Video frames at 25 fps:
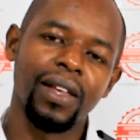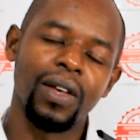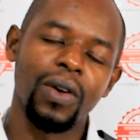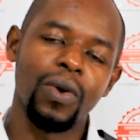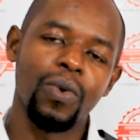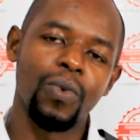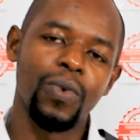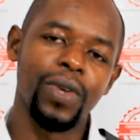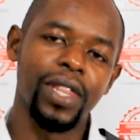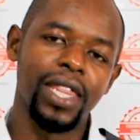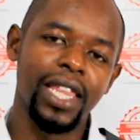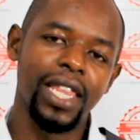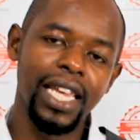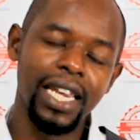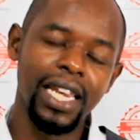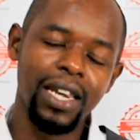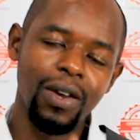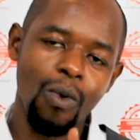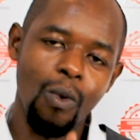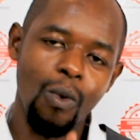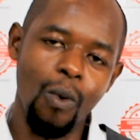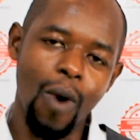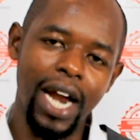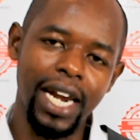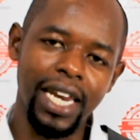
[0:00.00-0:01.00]
Within
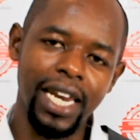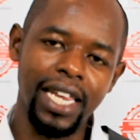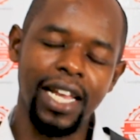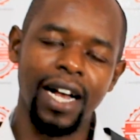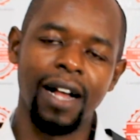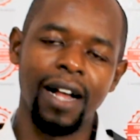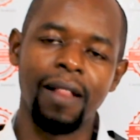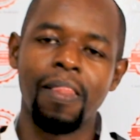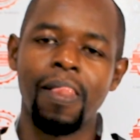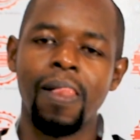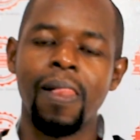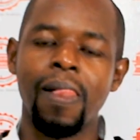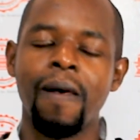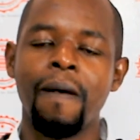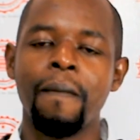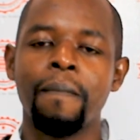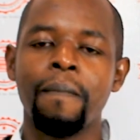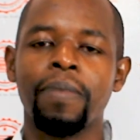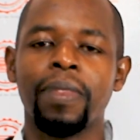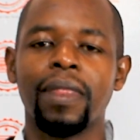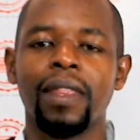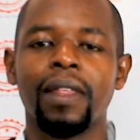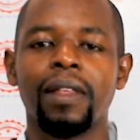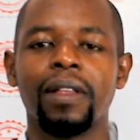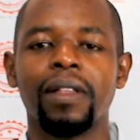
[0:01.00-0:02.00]
1 year.
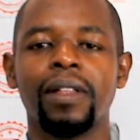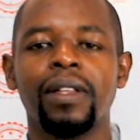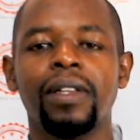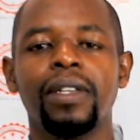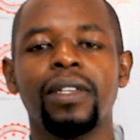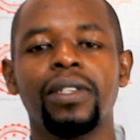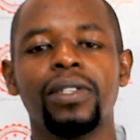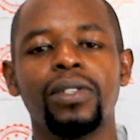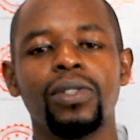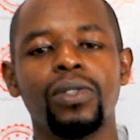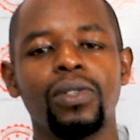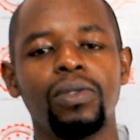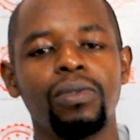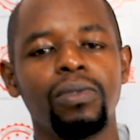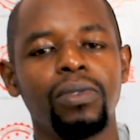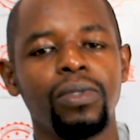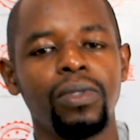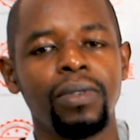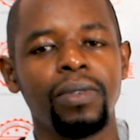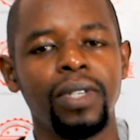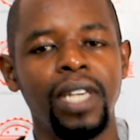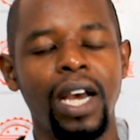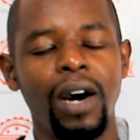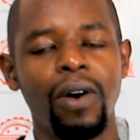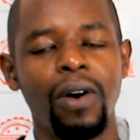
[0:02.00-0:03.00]

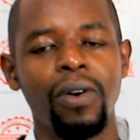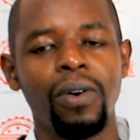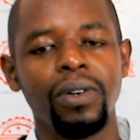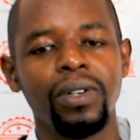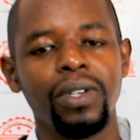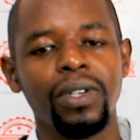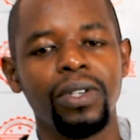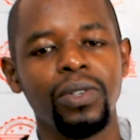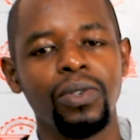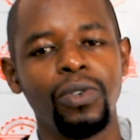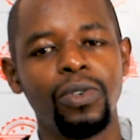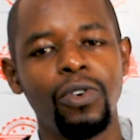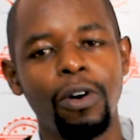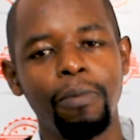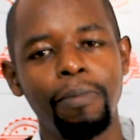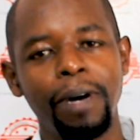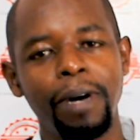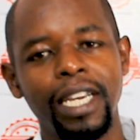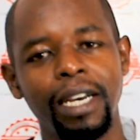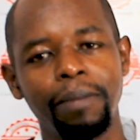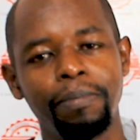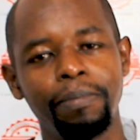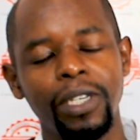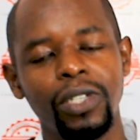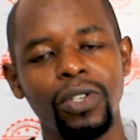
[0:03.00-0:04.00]
Now, you go buy
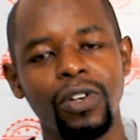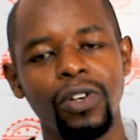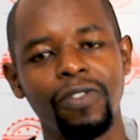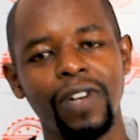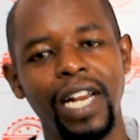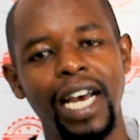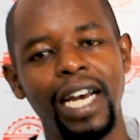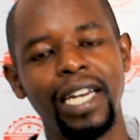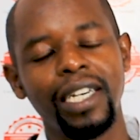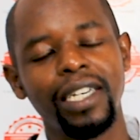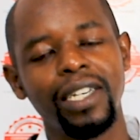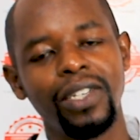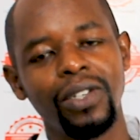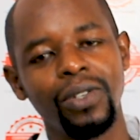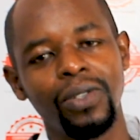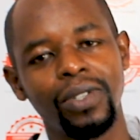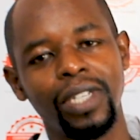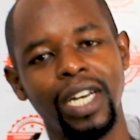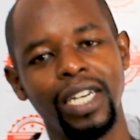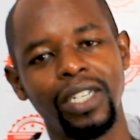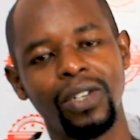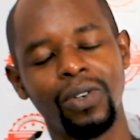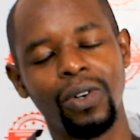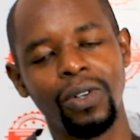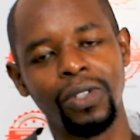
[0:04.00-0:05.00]
a piece of land, you
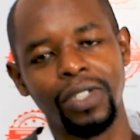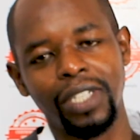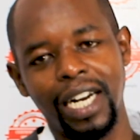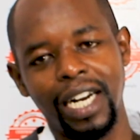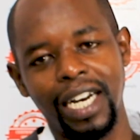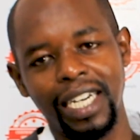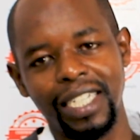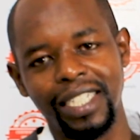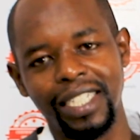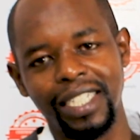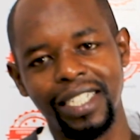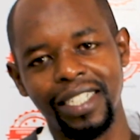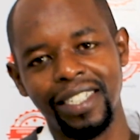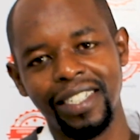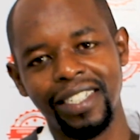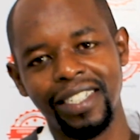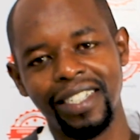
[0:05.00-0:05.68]
start constructing.